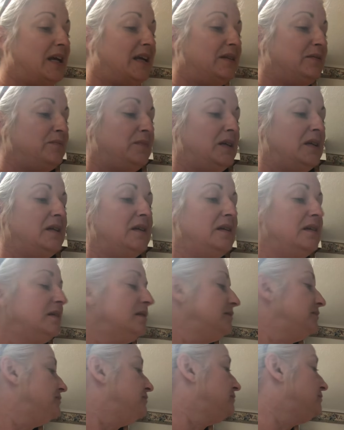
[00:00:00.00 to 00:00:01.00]
me
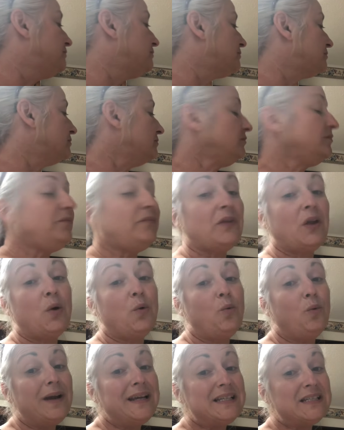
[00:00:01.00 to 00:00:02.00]

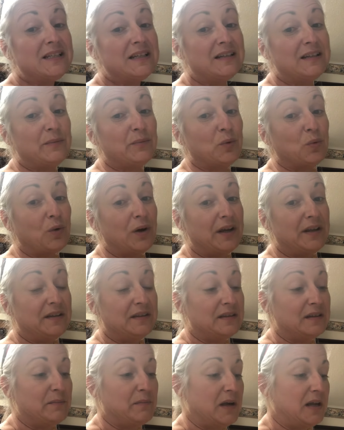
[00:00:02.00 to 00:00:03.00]
wasting, number one,
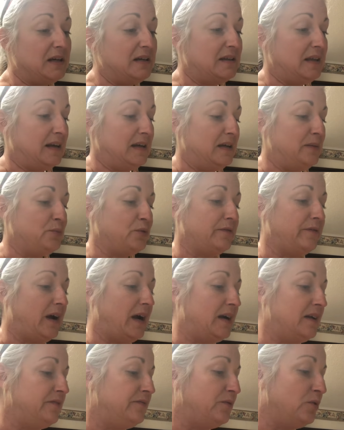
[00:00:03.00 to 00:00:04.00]
the money that He
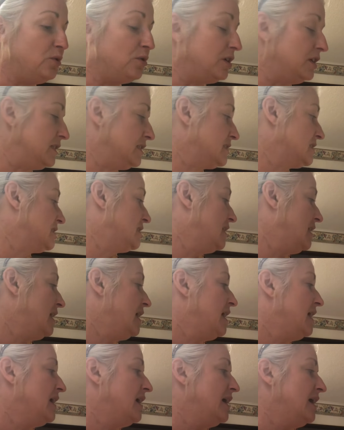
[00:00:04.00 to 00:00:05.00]
provided for us,
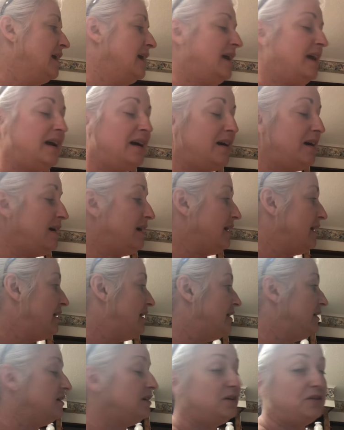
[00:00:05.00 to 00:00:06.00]

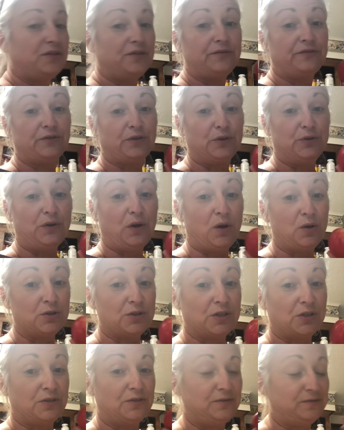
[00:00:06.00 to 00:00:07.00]
and the fruit
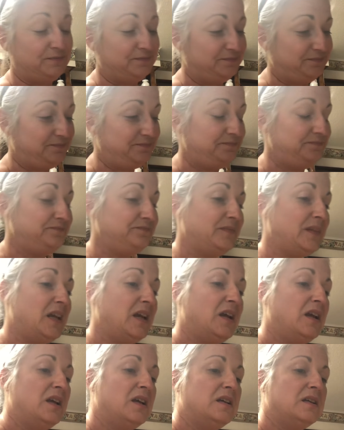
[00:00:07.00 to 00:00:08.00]
also.
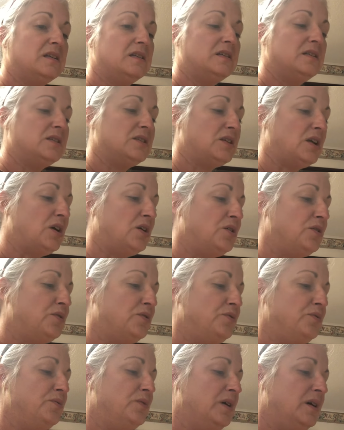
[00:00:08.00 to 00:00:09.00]
So